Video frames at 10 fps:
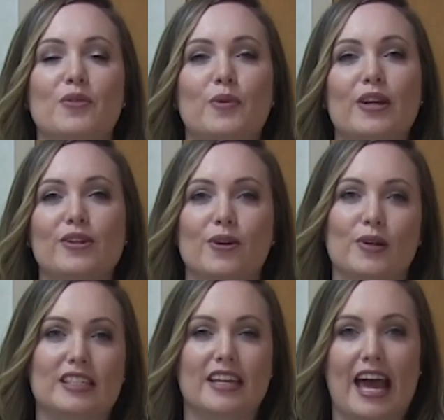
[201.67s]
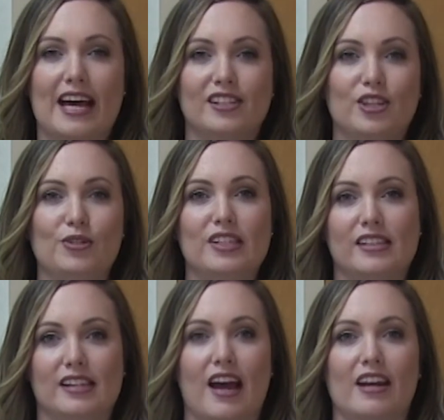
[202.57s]
We are going to ask you to
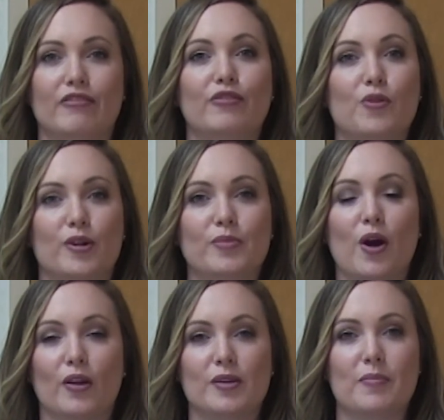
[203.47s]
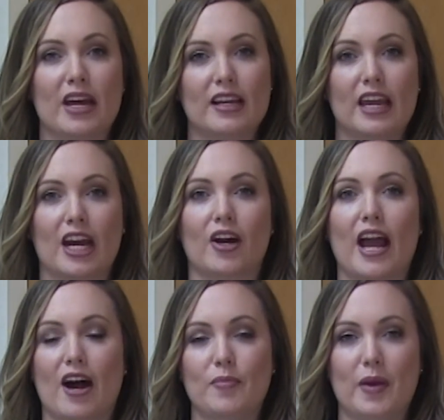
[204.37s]
sign a form called the
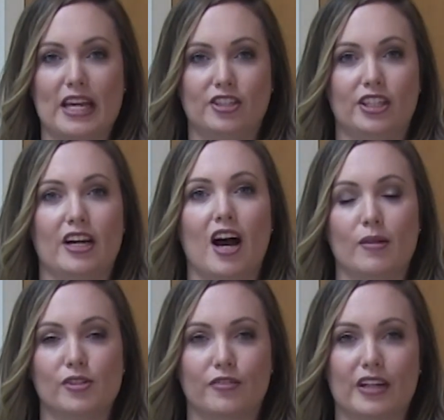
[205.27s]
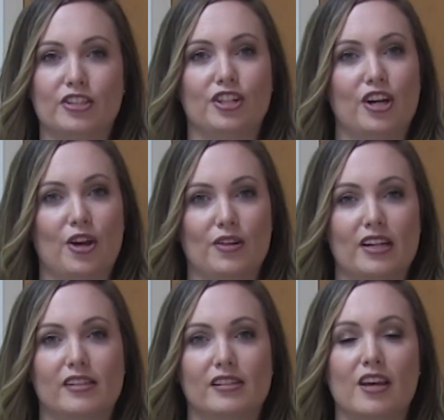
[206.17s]
Medicare Outpatient Observation
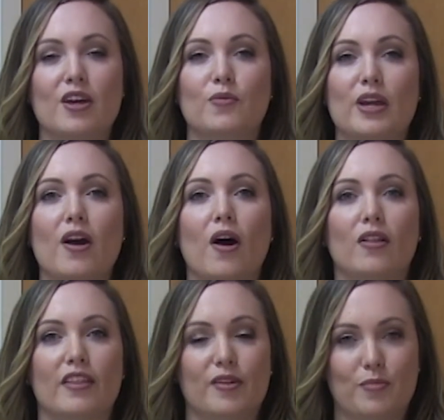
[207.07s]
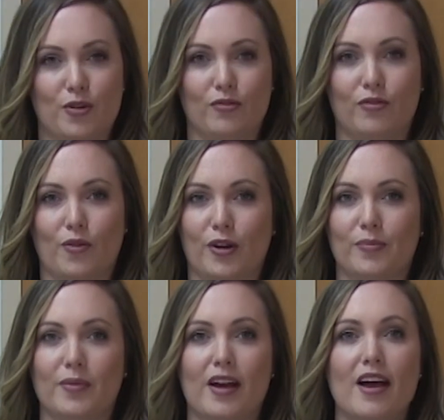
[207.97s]
Notice. We call it the MOON form.
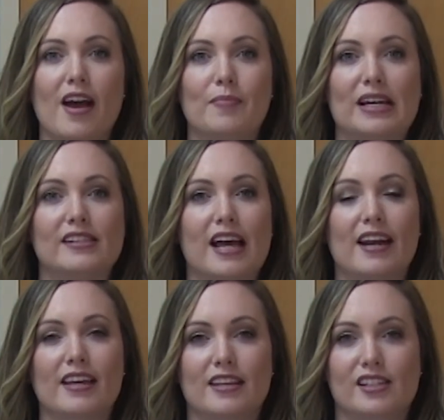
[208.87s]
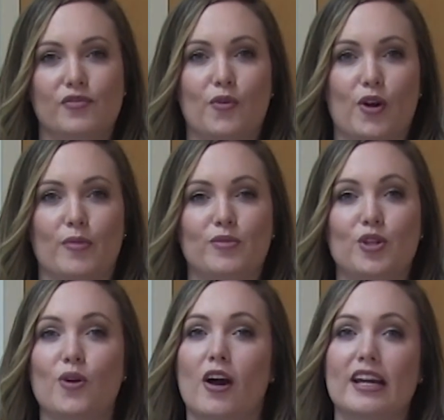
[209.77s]
By signing this form,
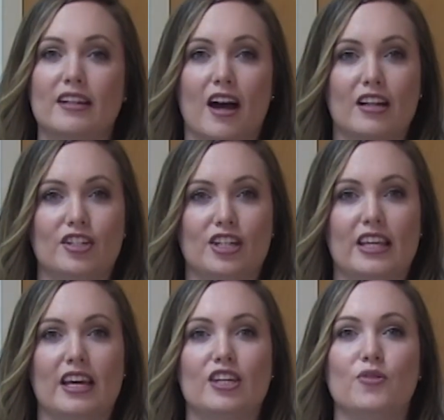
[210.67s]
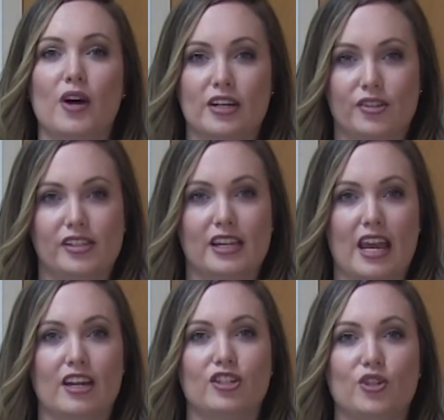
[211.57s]
you are acknowledging that you
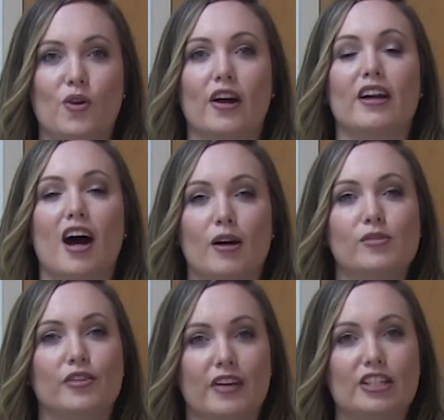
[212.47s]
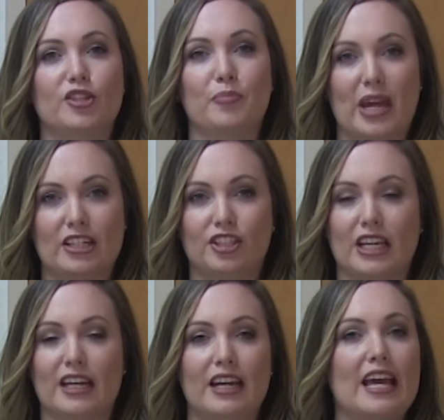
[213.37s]
understand you are an observation
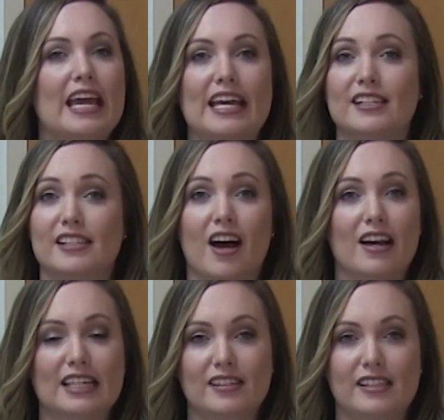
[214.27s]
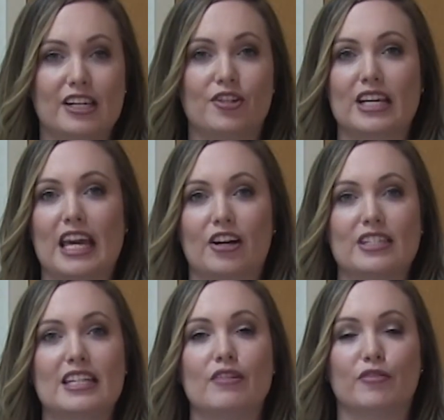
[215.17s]
patient. It is not considered a
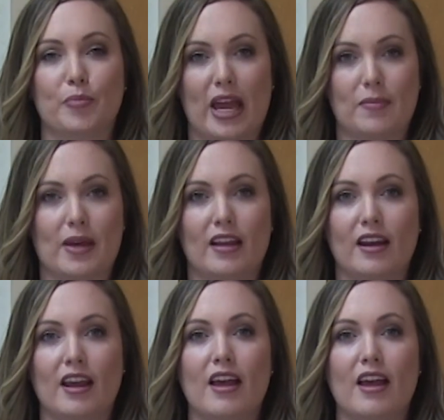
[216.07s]
guarantee for payment.